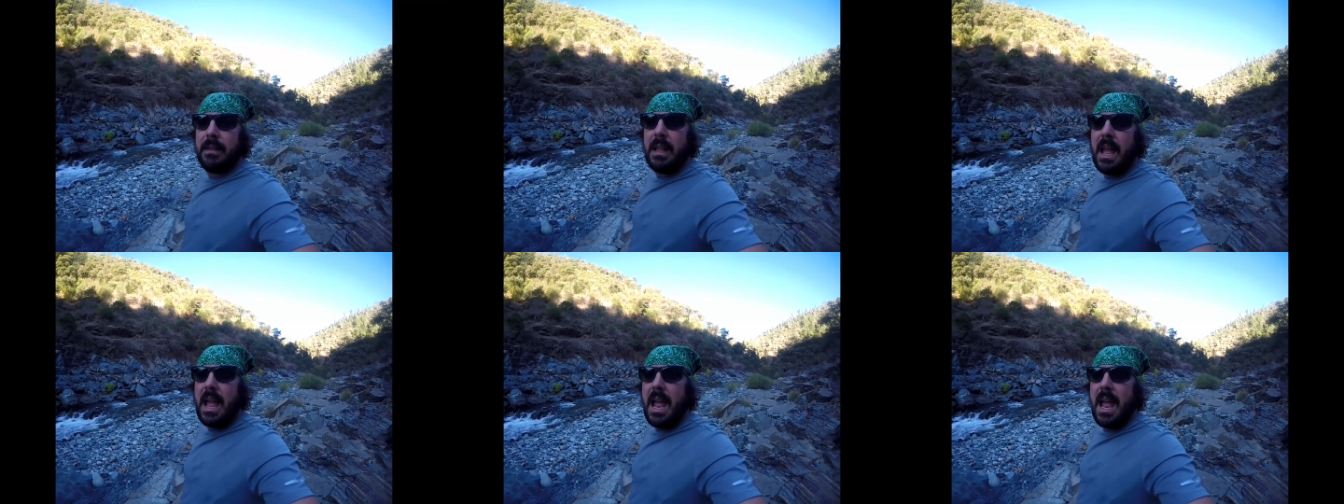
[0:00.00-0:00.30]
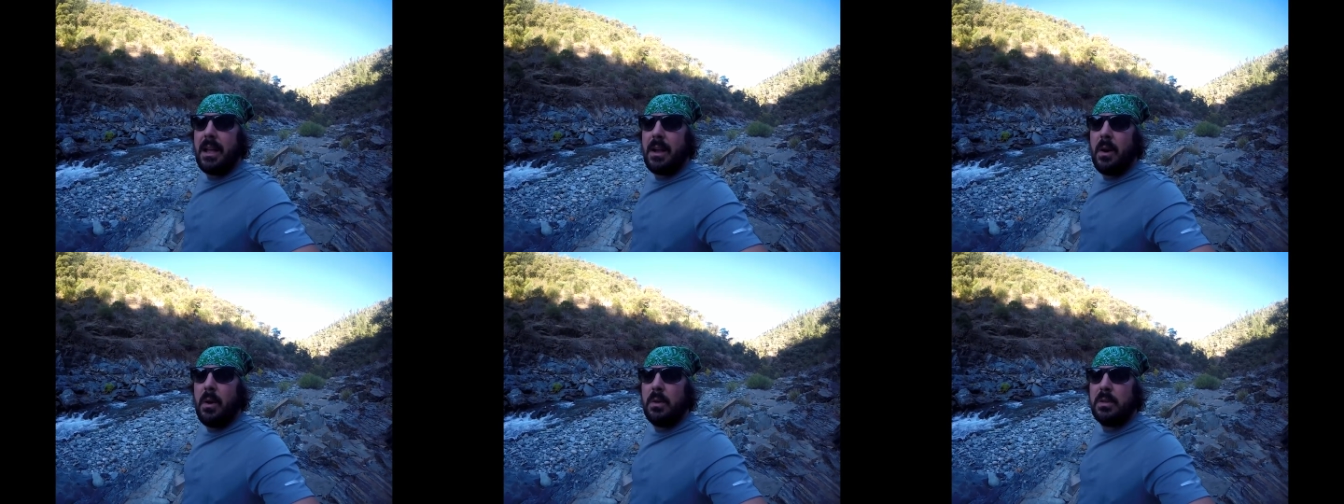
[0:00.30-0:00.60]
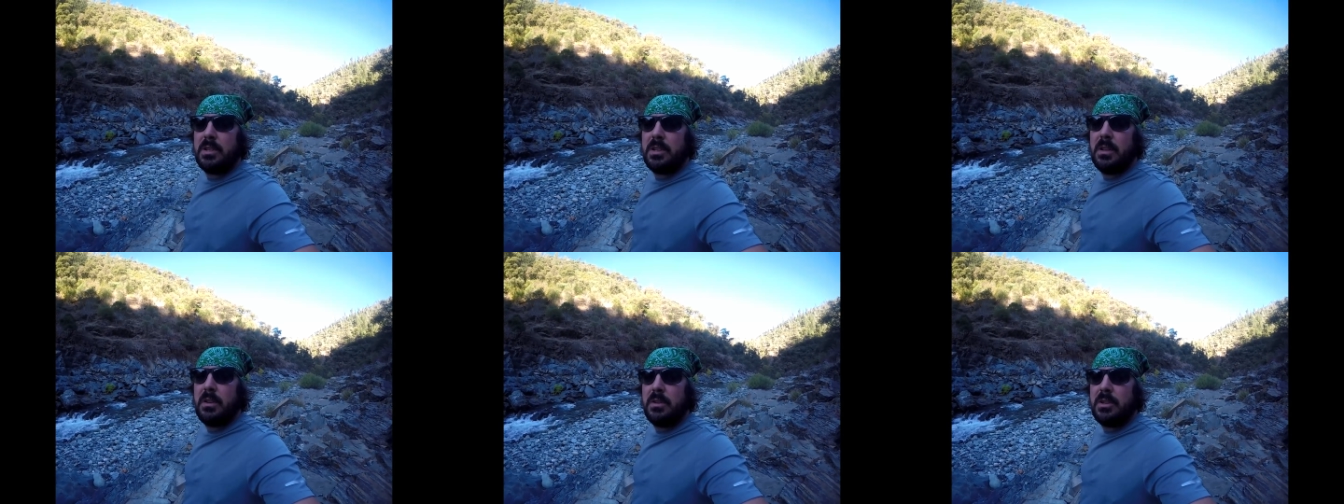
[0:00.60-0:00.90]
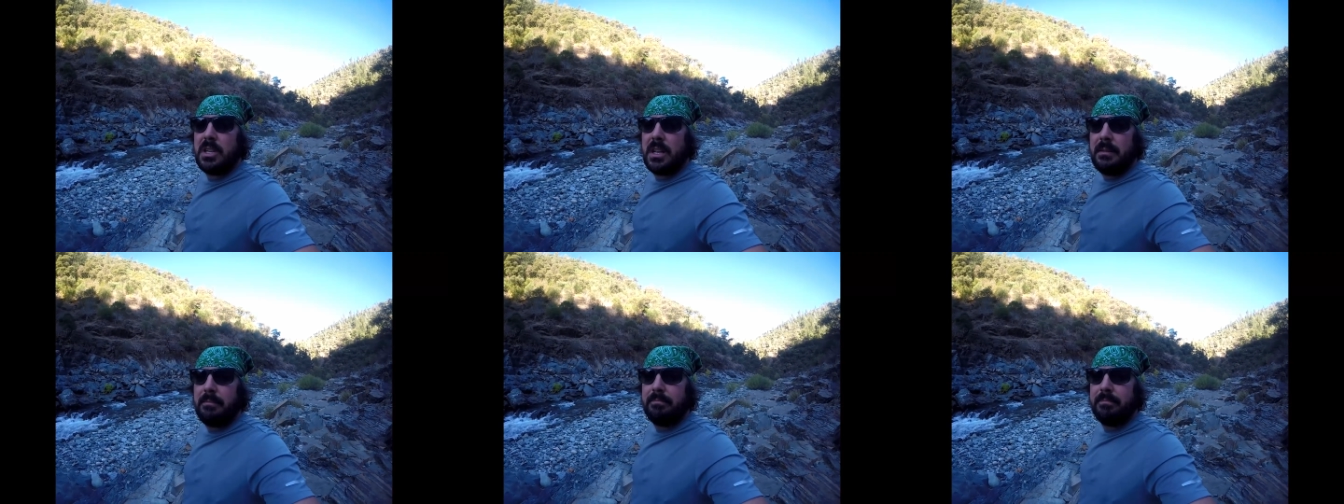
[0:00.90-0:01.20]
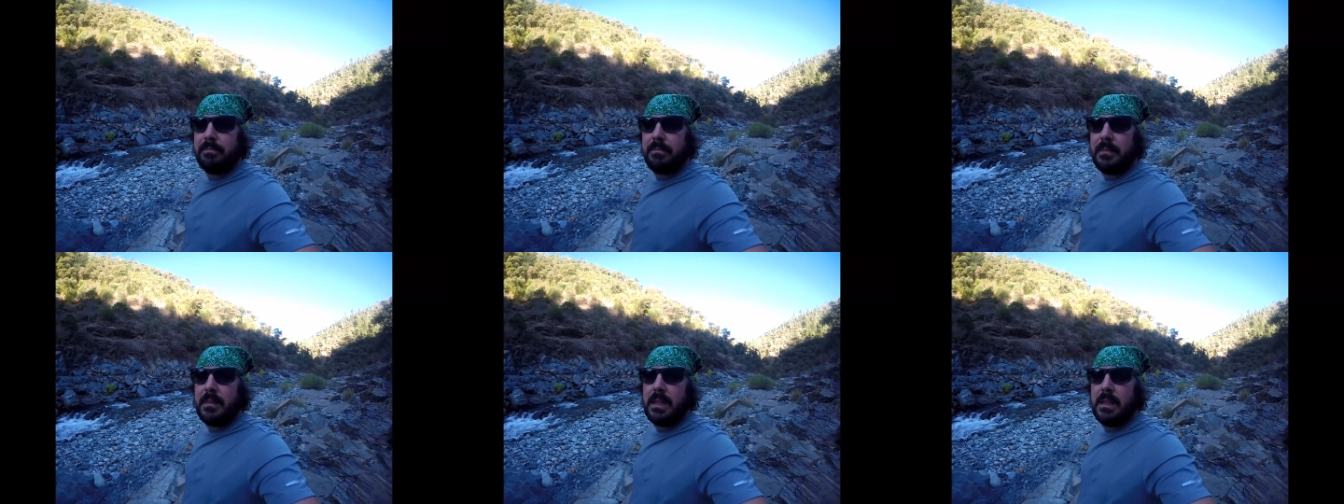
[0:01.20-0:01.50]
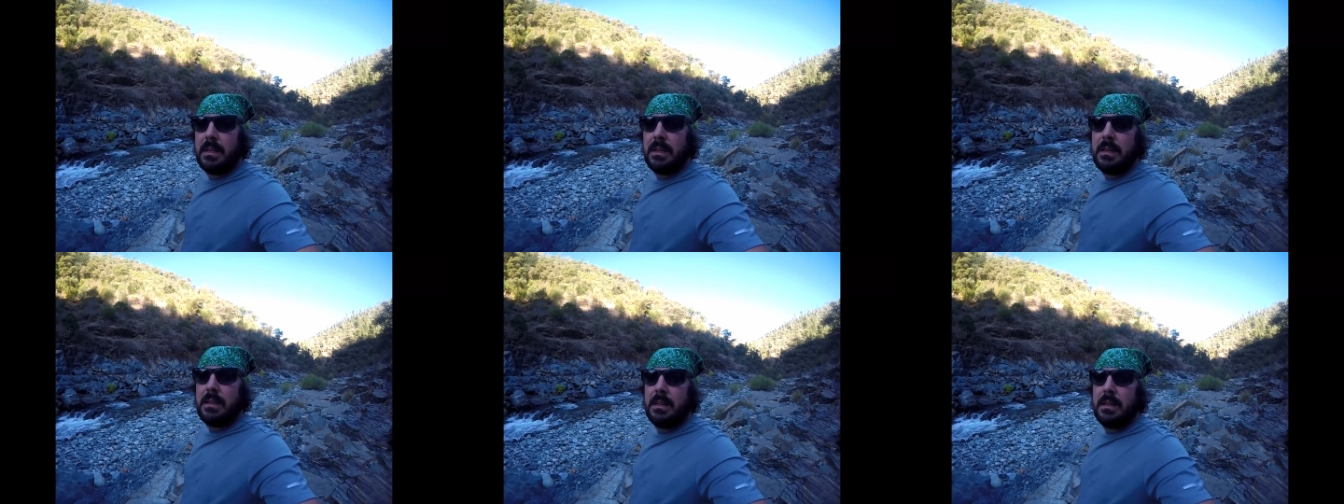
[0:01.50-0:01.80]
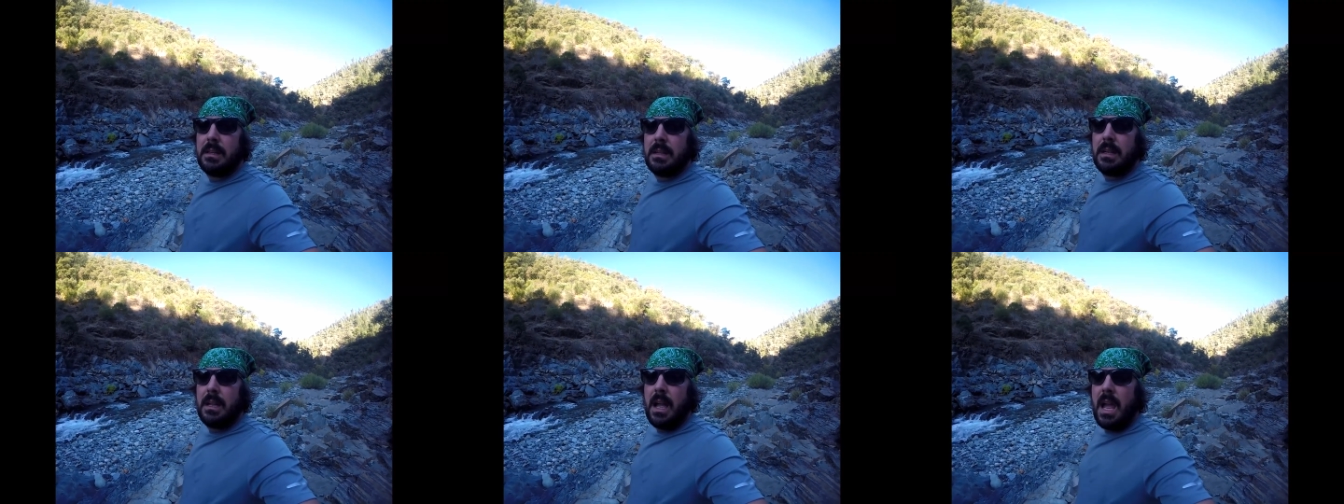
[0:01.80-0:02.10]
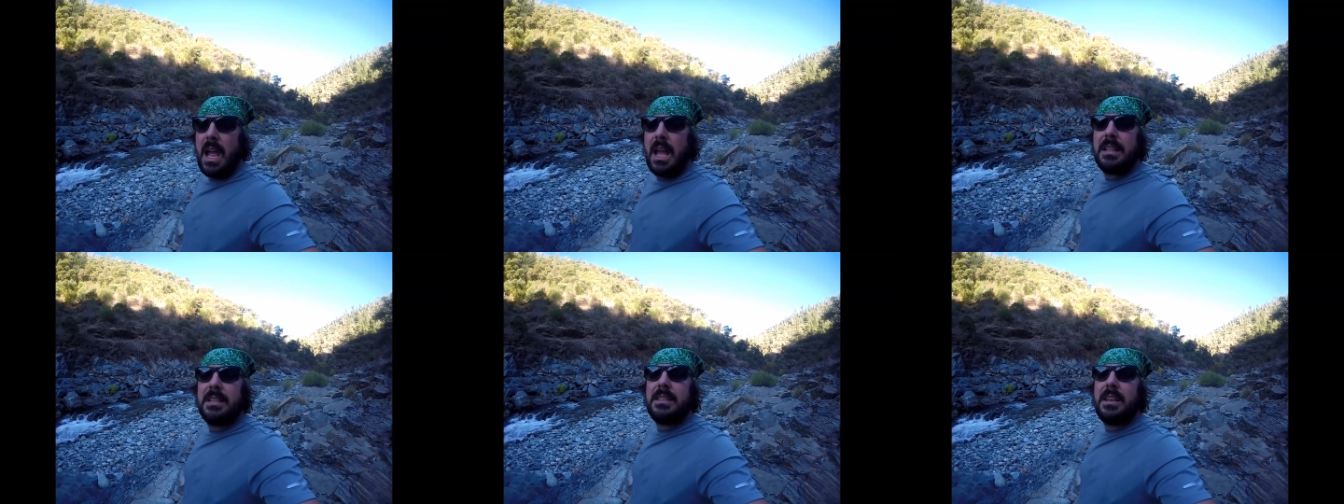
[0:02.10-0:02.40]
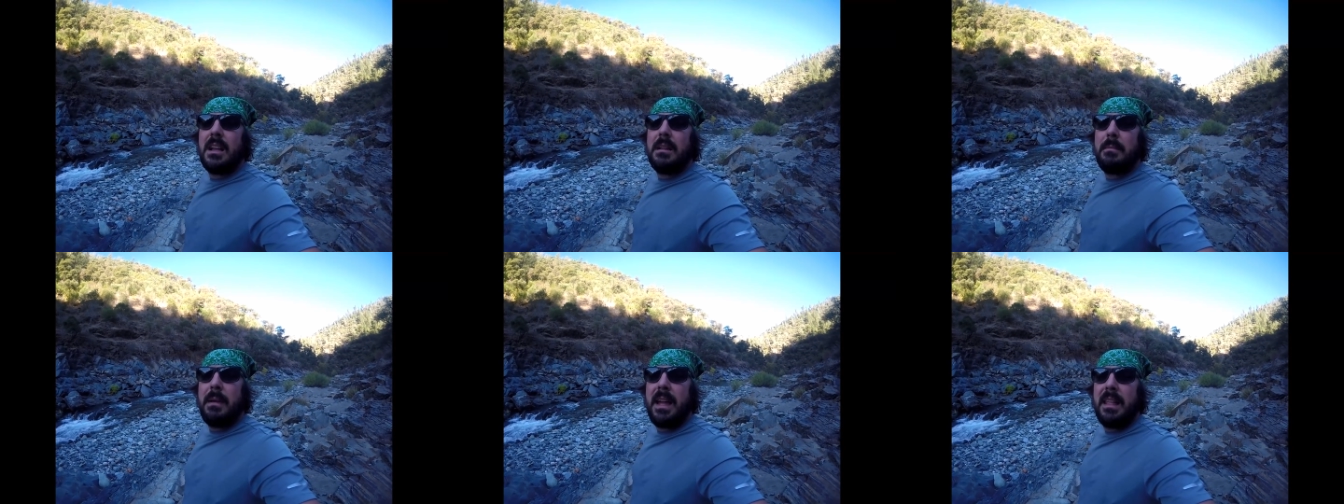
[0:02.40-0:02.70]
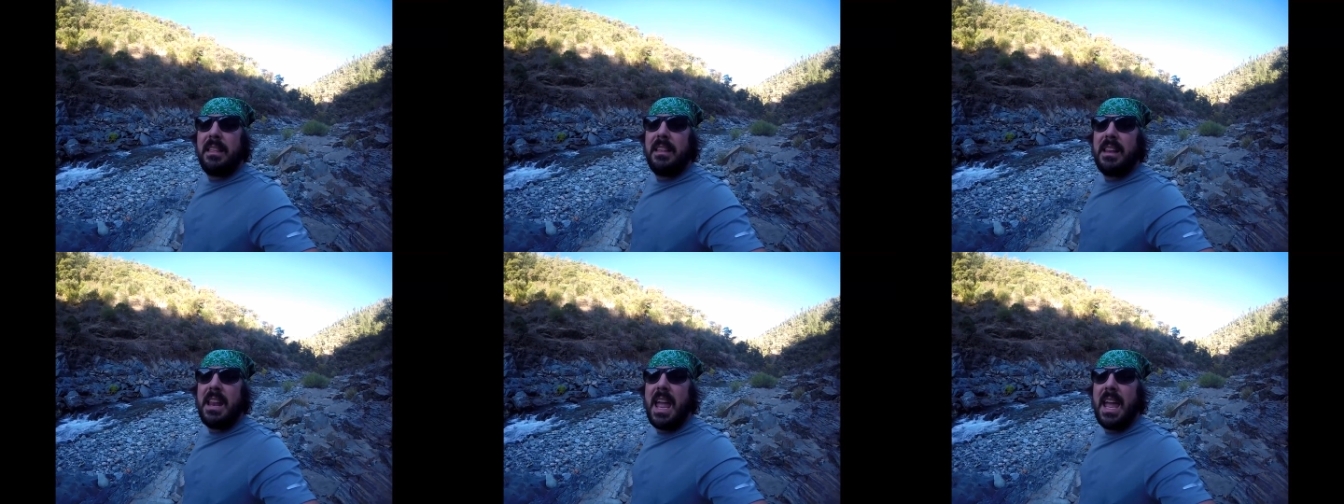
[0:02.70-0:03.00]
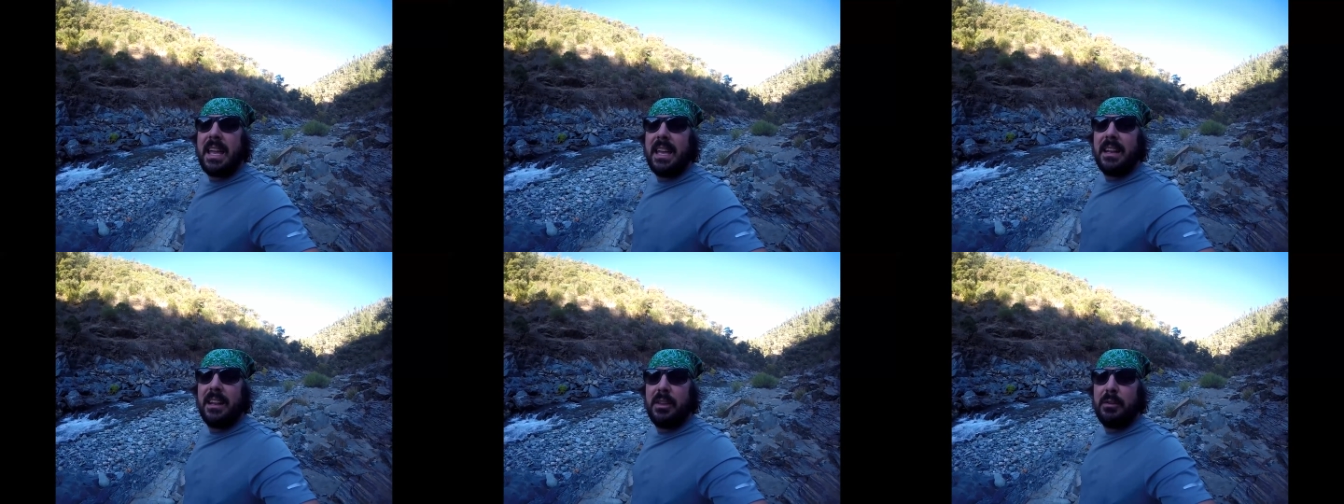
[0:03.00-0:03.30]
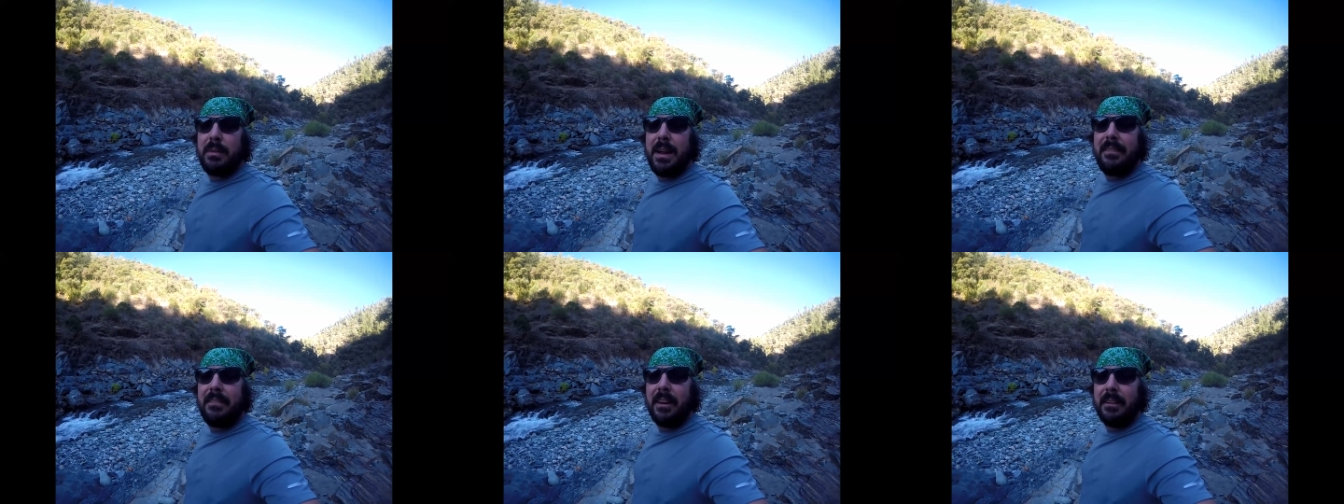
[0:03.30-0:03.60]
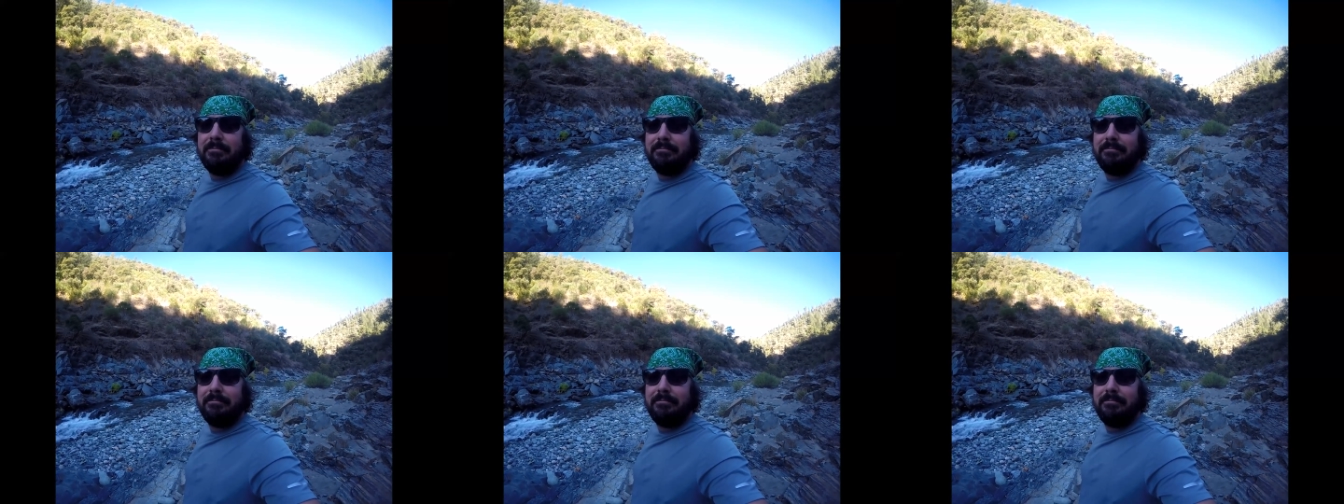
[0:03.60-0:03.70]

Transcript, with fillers: and gold solution and sunbathing naked in the river.